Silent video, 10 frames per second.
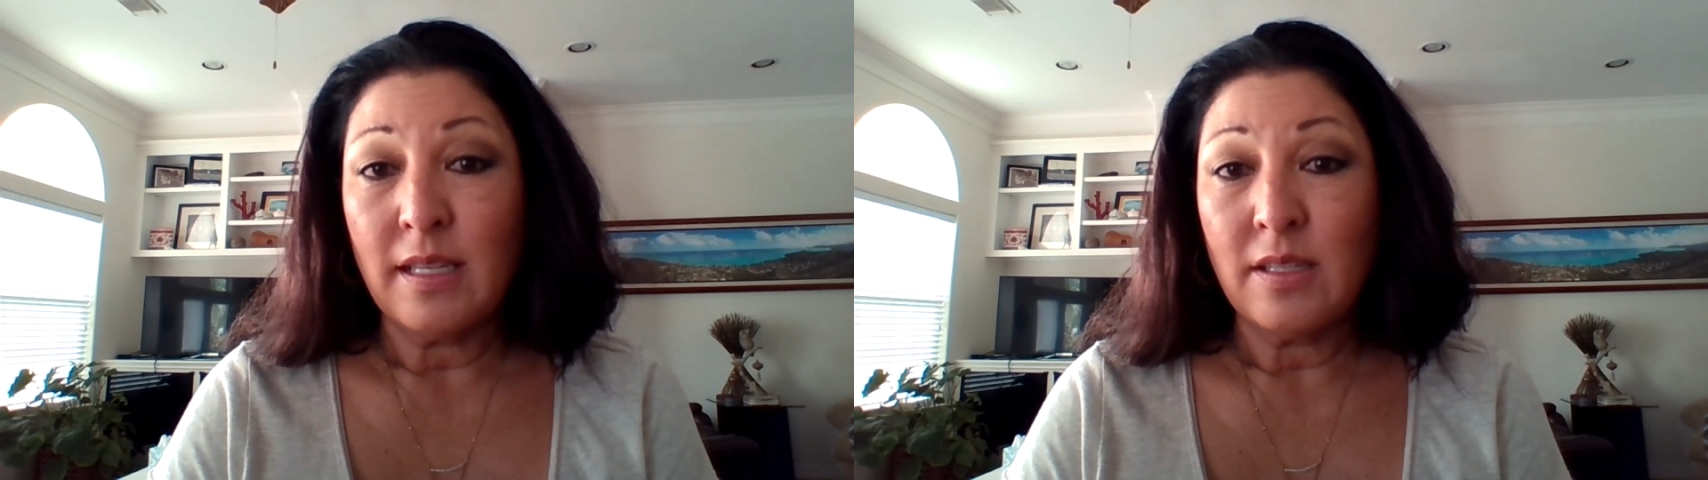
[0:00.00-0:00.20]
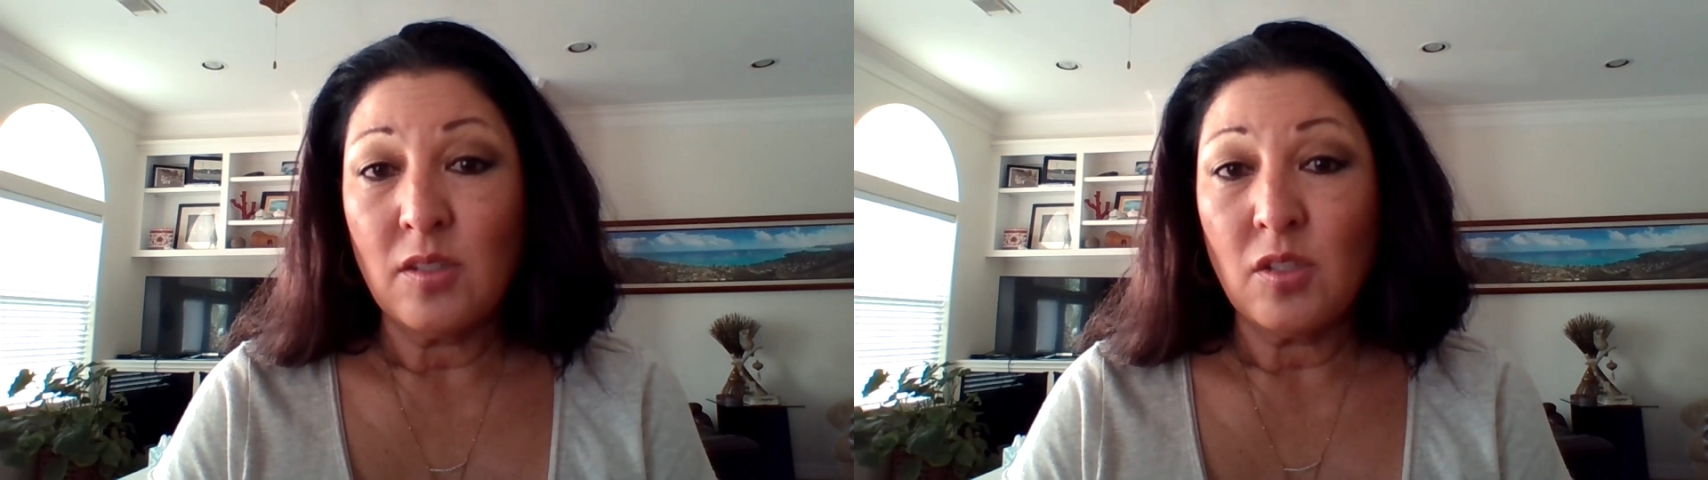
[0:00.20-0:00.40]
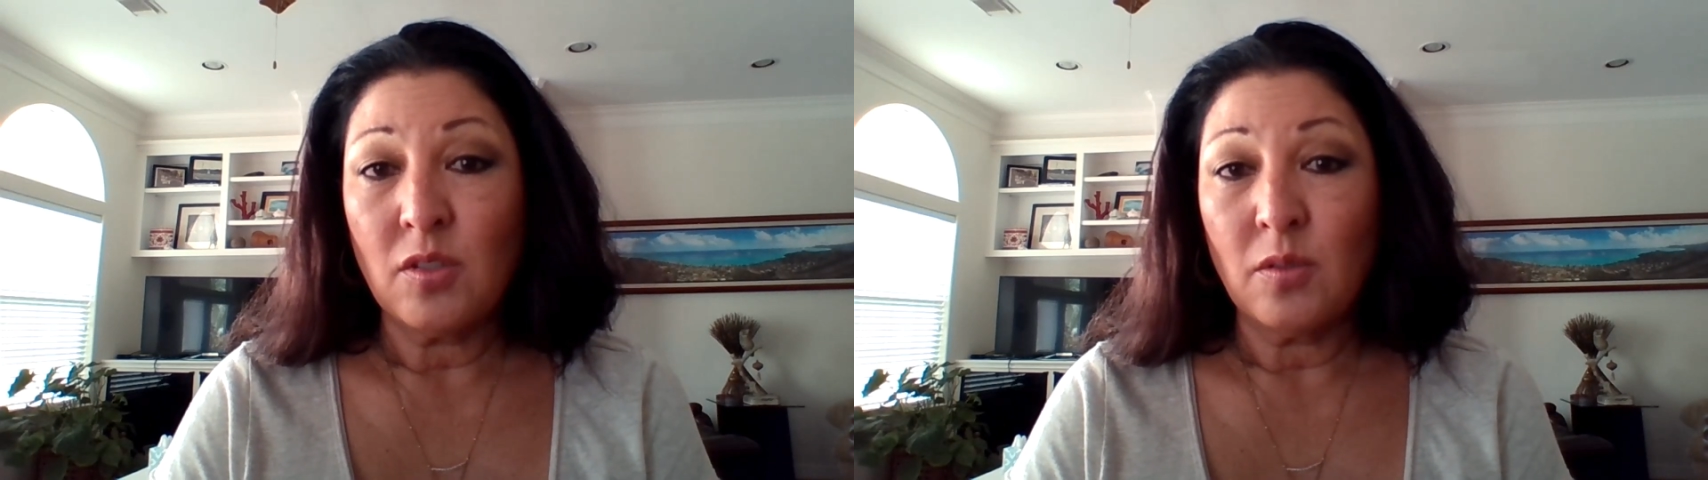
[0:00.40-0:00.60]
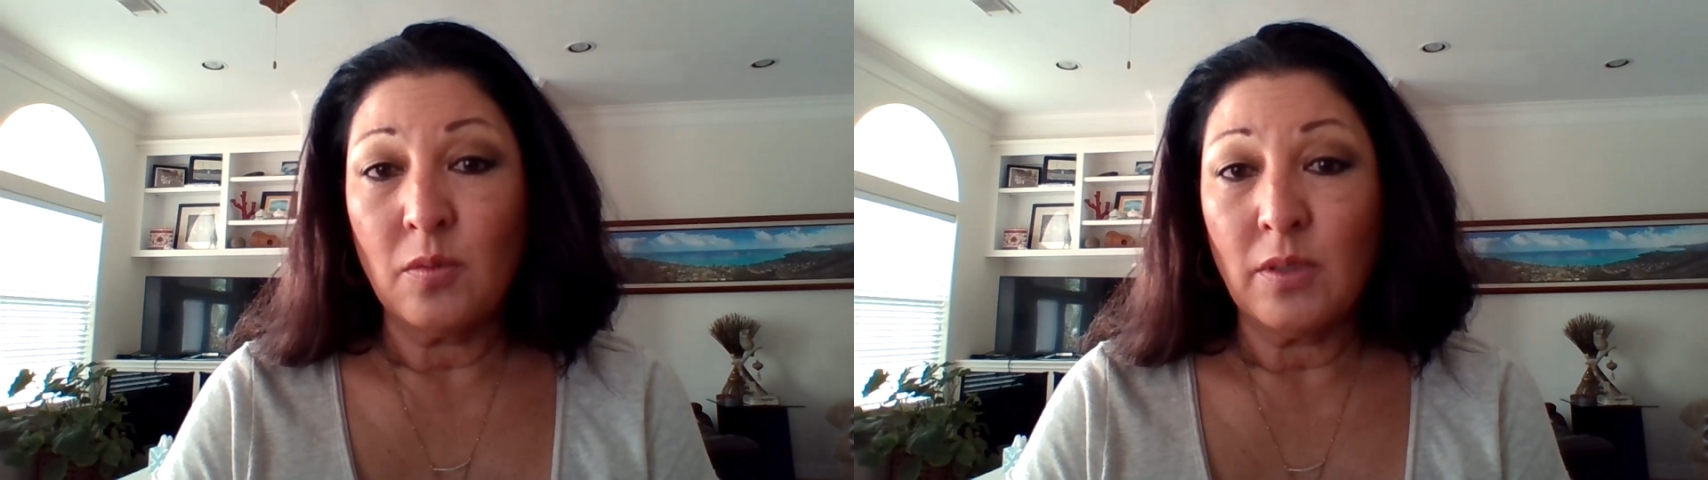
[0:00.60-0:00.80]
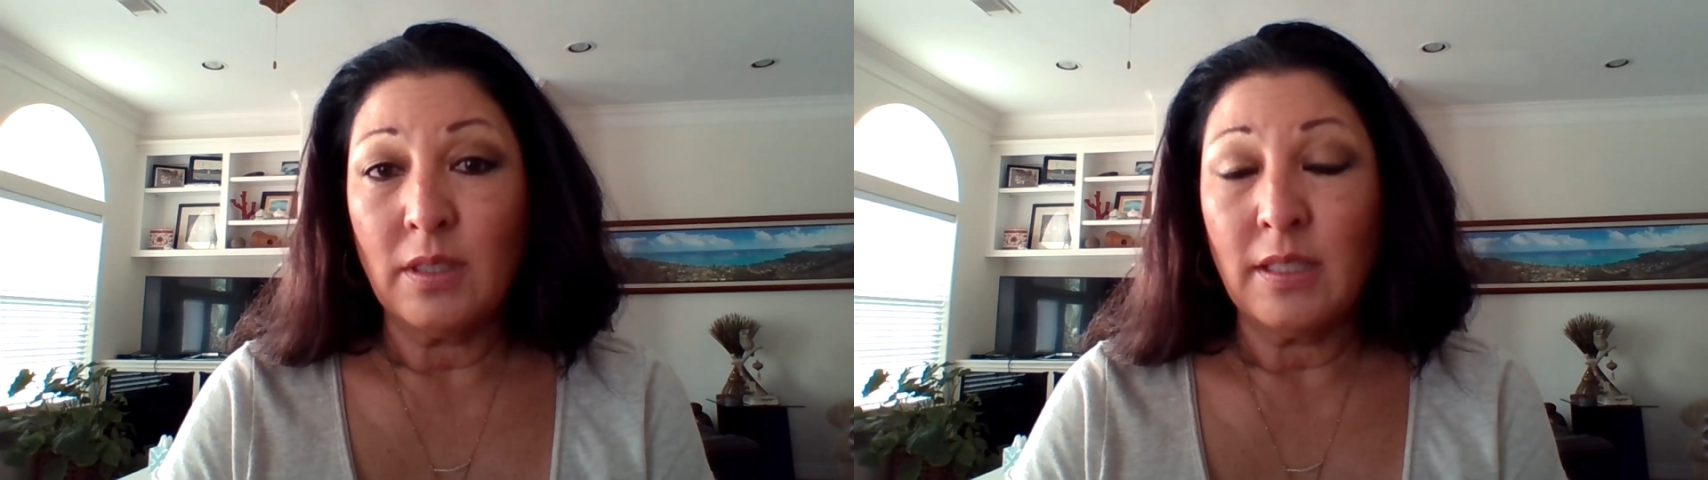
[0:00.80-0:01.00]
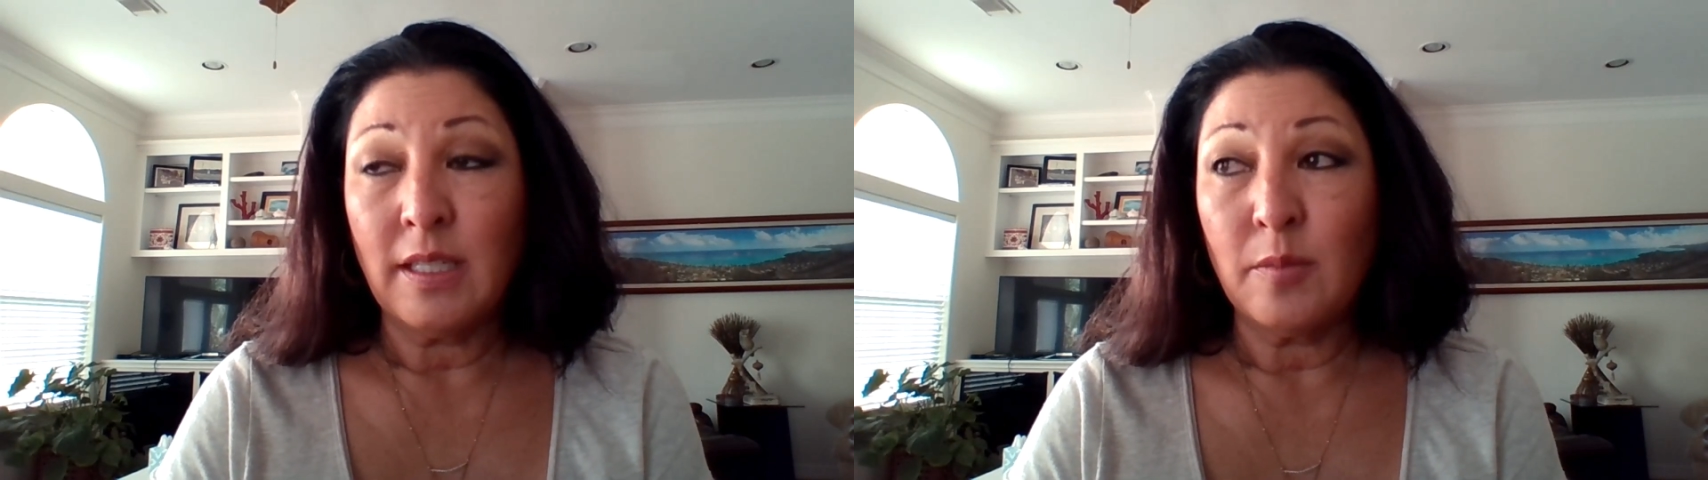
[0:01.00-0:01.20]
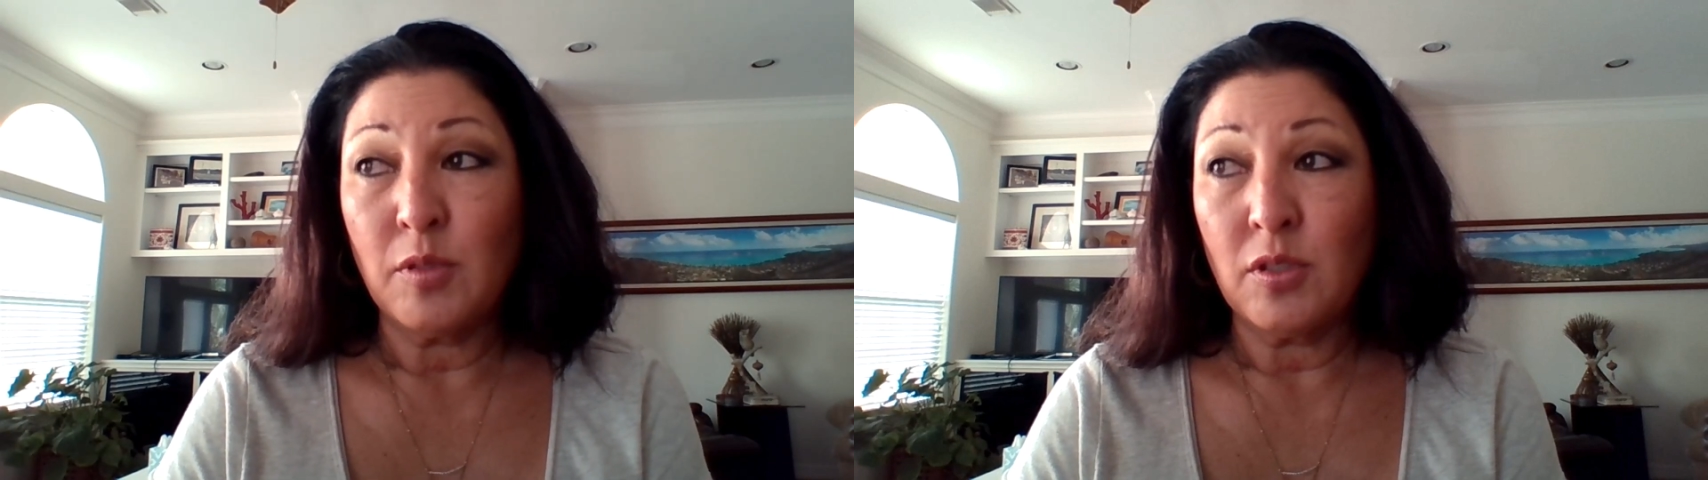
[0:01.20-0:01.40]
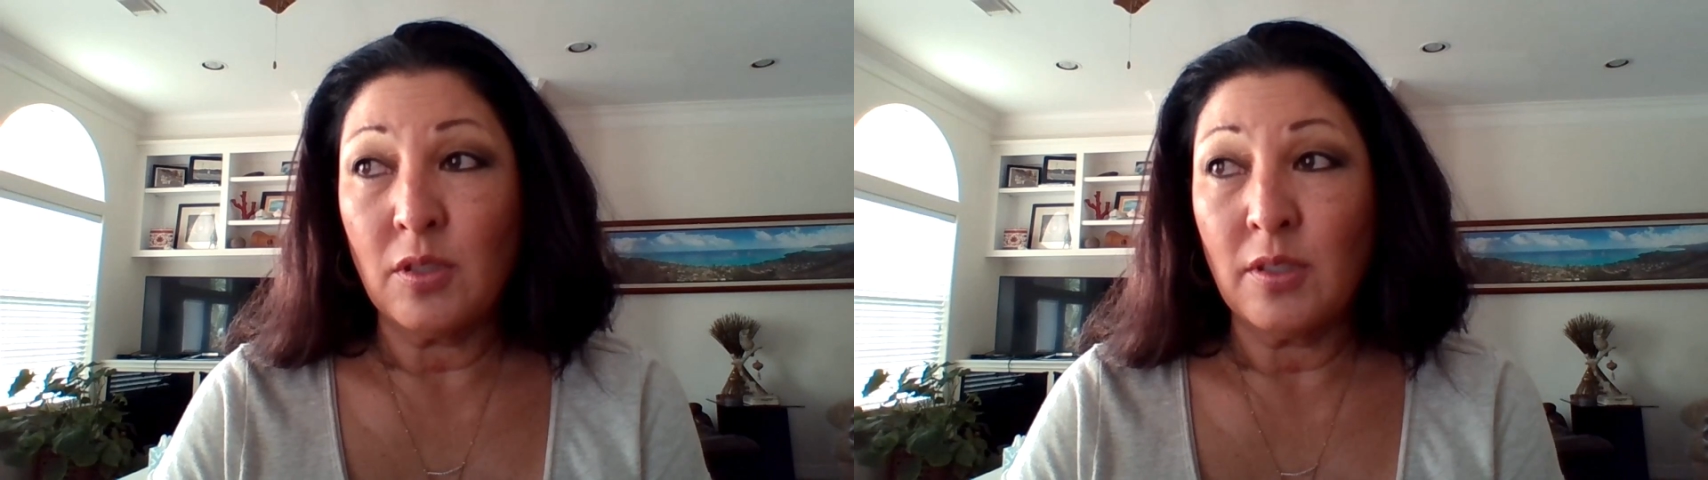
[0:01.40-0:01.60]
is to really
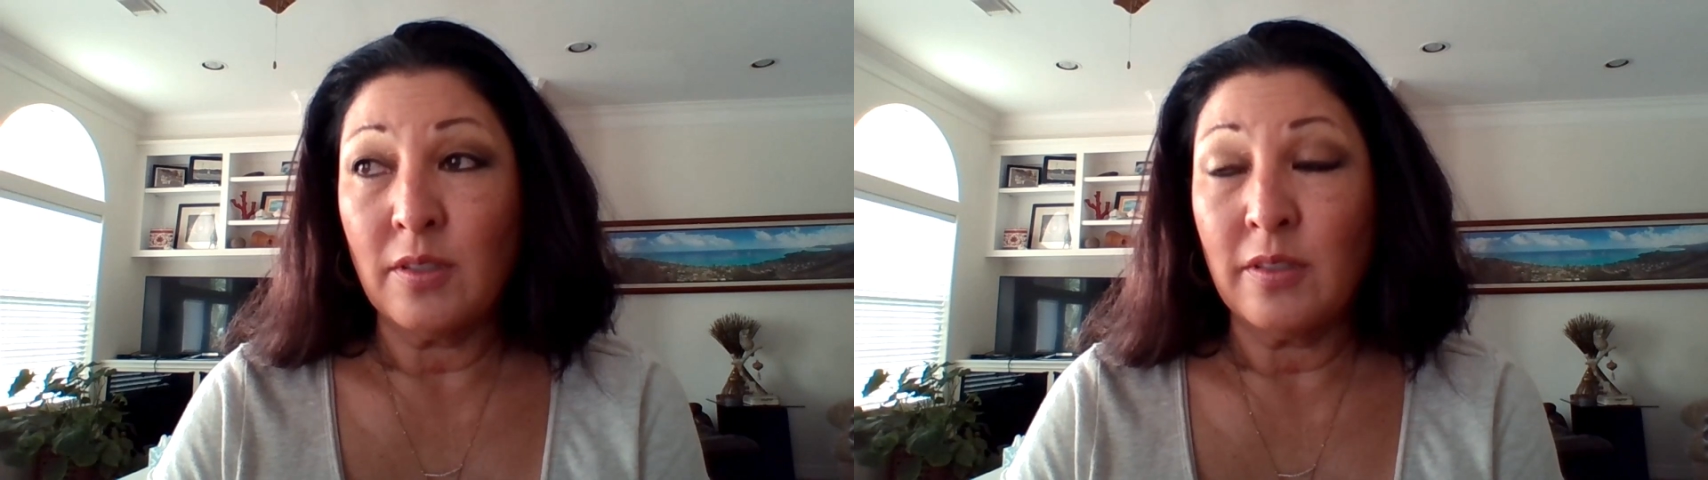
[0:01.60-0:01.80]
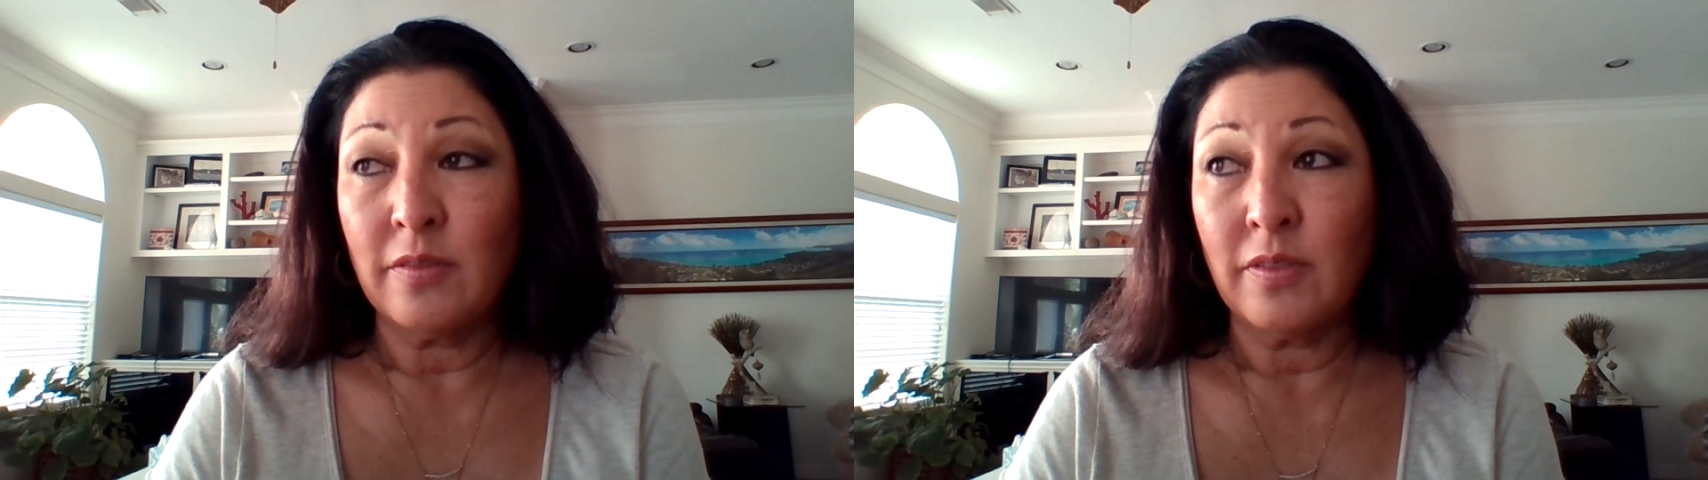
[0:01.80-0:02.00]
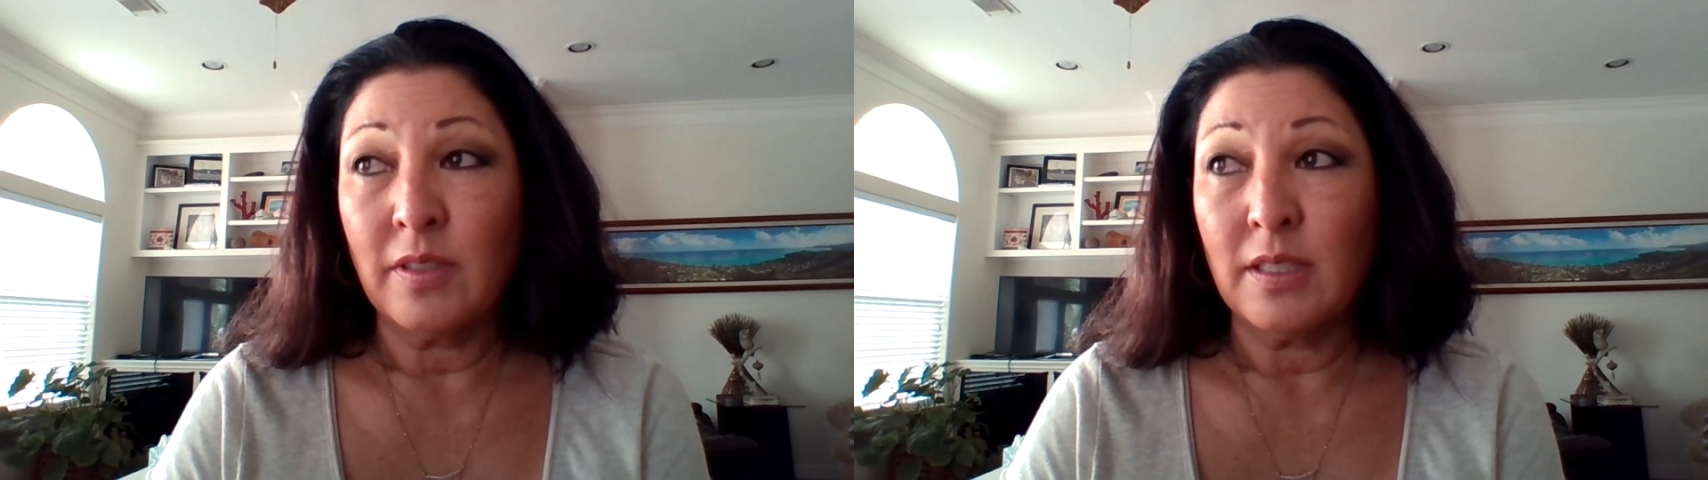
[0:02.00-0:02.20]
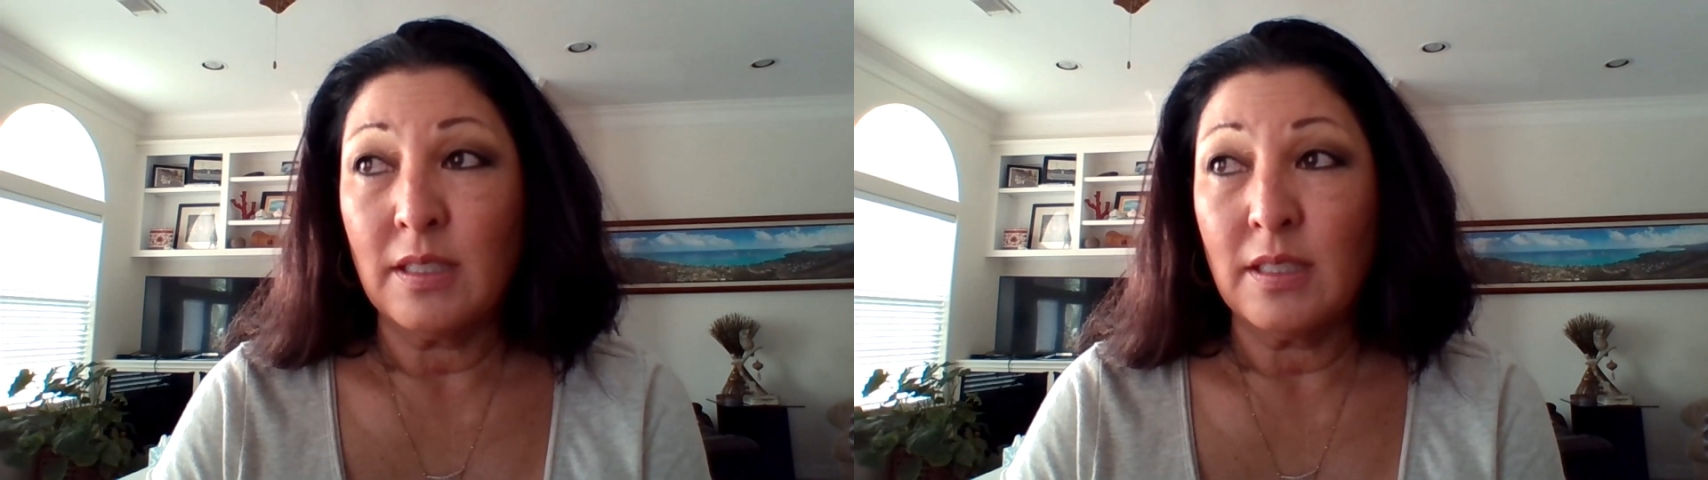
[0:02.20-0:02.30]
observe